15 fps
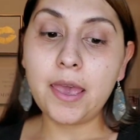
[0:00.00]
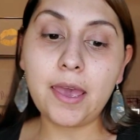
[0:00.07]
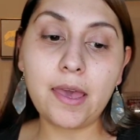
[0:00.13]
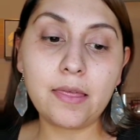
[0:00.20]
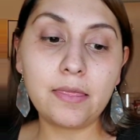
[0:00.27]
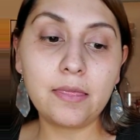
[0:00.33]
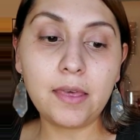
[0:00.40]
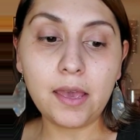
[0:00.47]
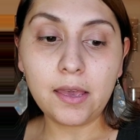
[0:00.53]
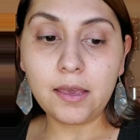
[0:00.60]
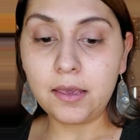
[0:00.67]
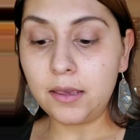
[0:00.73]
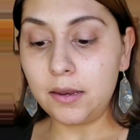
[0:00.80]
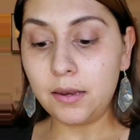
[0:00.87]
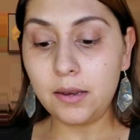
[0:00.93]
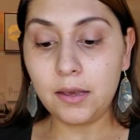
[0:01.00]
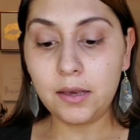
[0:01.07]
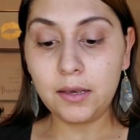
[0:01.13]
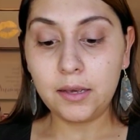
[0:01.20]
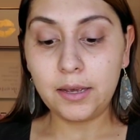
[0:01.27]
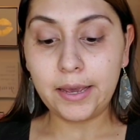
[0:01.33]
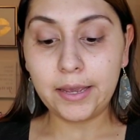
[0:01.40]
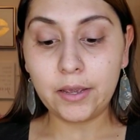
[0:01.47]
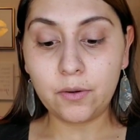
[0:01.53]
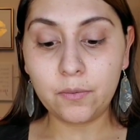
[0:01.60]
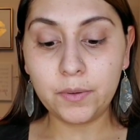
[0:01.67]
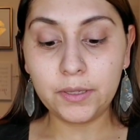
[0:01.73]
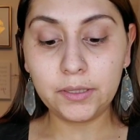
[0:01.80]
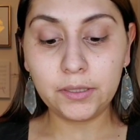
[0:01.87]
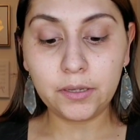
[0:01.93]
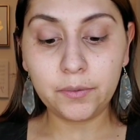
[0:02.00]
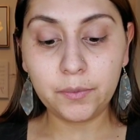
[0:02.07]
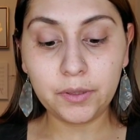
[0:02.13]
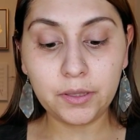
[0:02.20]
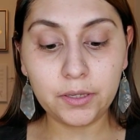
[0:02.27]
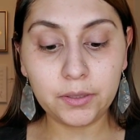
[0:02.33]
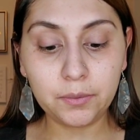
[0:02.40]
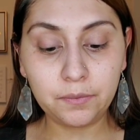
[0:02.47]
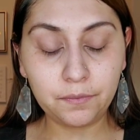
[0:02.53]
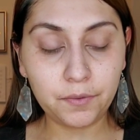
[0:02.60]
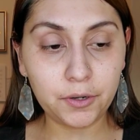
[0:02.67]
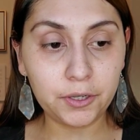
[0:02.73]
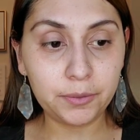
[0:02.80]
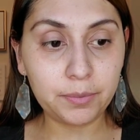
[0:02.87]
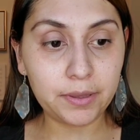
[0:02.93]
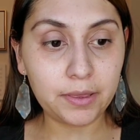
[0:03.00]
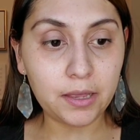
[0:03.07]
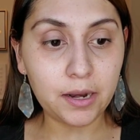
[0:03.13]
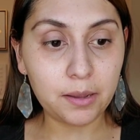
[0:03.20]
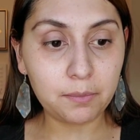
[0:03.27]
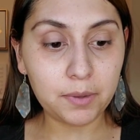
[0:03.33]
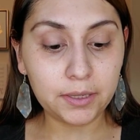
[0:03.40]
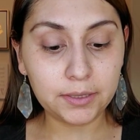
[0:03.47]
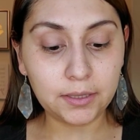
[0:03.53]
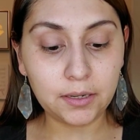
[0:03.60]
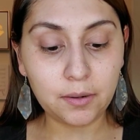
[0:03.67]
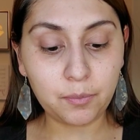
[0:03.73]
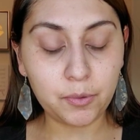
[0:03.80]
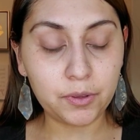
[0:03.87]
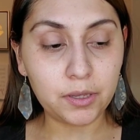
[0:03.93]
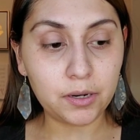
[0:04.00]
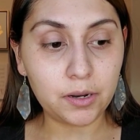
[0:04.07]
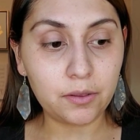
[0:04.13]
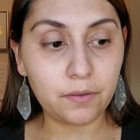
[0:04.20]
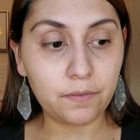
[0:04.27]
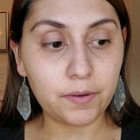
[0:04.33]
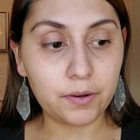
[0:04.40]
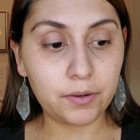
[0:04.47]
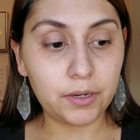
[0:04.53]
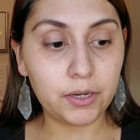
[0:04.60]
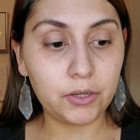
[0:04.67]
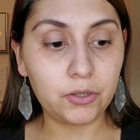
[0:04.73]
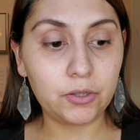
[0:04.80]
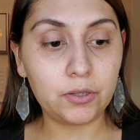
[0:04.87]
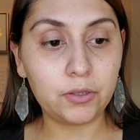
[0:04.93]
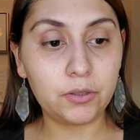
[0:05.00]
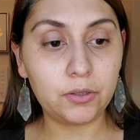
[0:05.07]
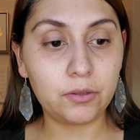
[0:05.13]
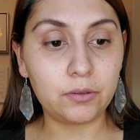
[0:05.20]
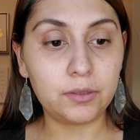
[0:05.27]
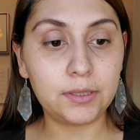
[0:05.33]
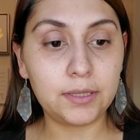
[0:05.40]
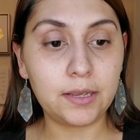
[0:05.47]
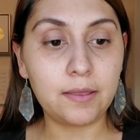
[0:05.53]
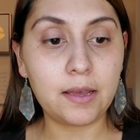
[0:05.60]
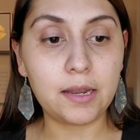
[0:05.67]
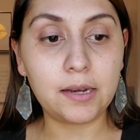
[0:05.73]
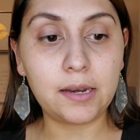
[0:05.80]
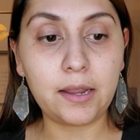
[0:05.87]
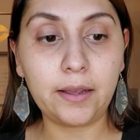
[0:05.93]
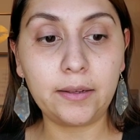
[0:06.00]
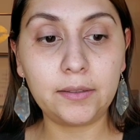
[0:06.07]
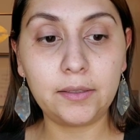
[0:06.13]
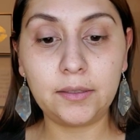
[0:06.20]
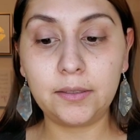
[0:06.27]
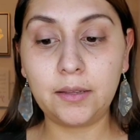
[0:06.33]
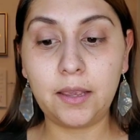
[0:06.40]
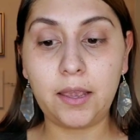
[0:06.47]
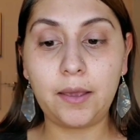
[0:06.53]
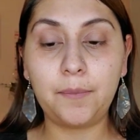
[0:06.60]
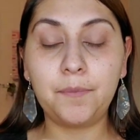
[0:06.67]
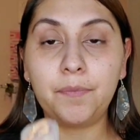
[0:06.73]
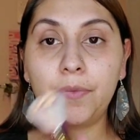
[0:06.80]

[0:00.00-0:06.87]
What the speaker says: And then I always start with this one first, but then I mix it up with another foundation. So you'll see that next, okay?